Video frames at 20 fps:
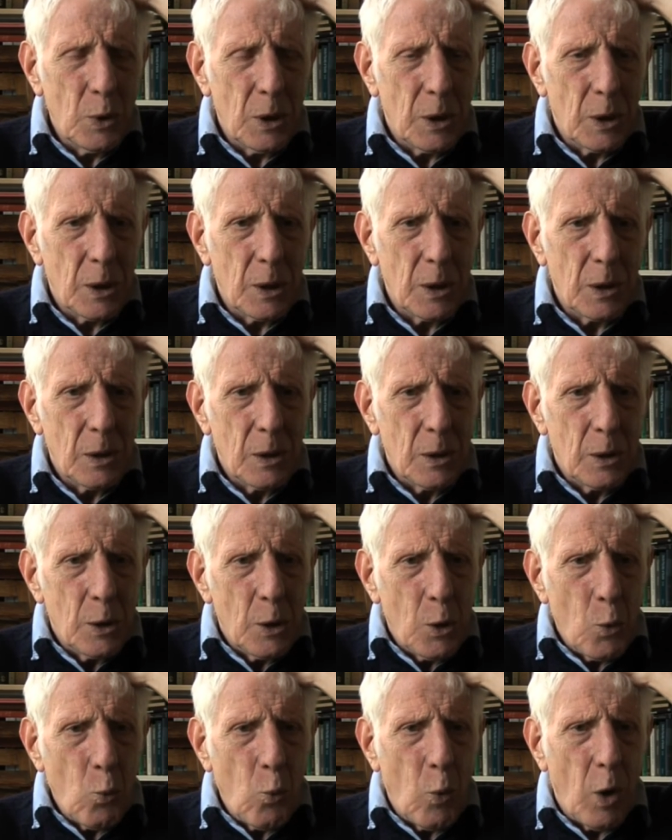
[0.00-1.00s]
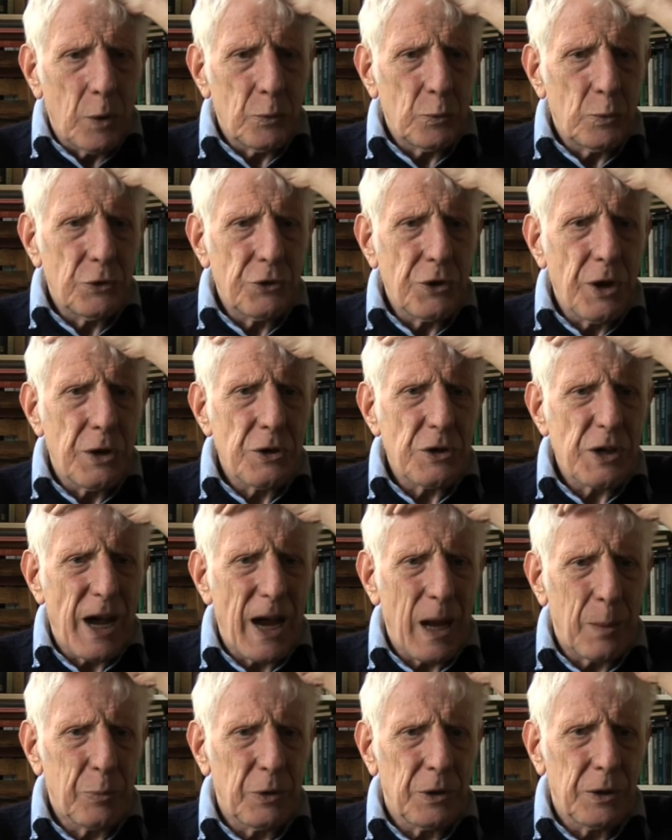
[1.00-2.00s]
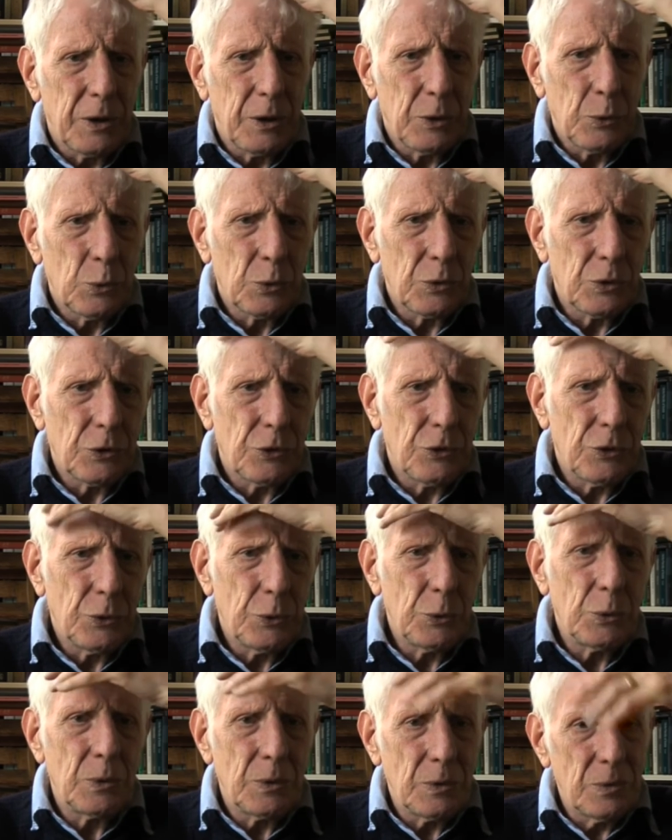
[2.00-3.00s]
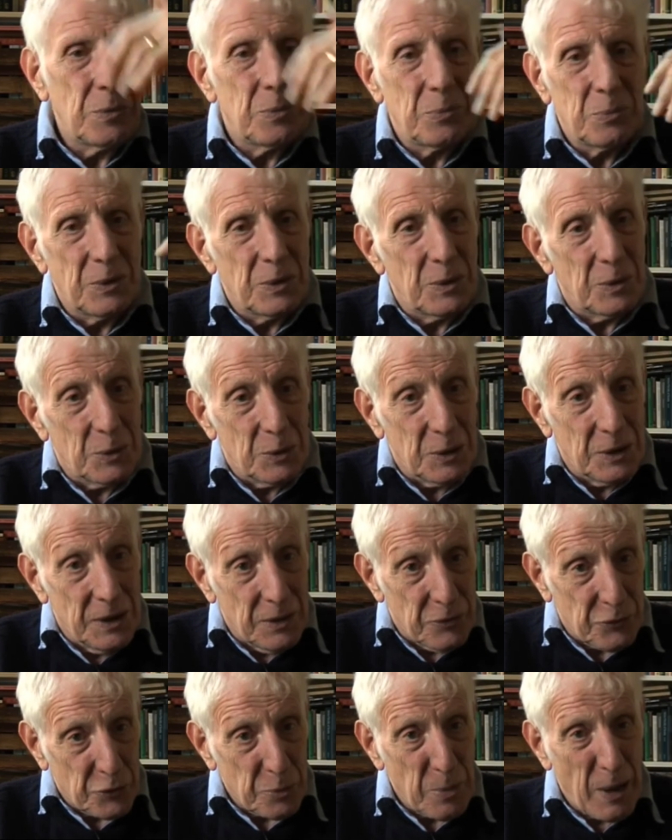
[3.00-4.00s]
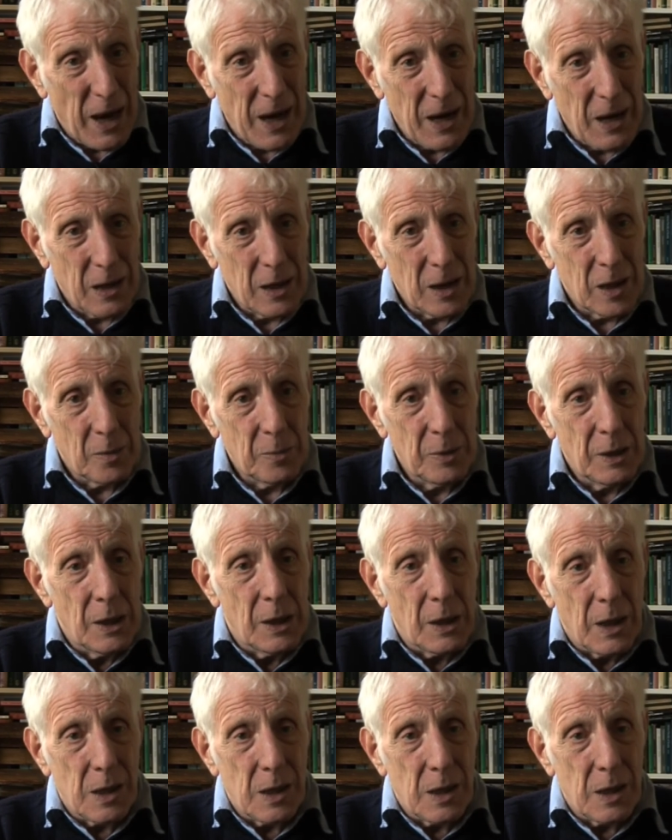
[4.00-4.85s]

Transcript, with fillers: uh, what was going to happen in order to lift my arm,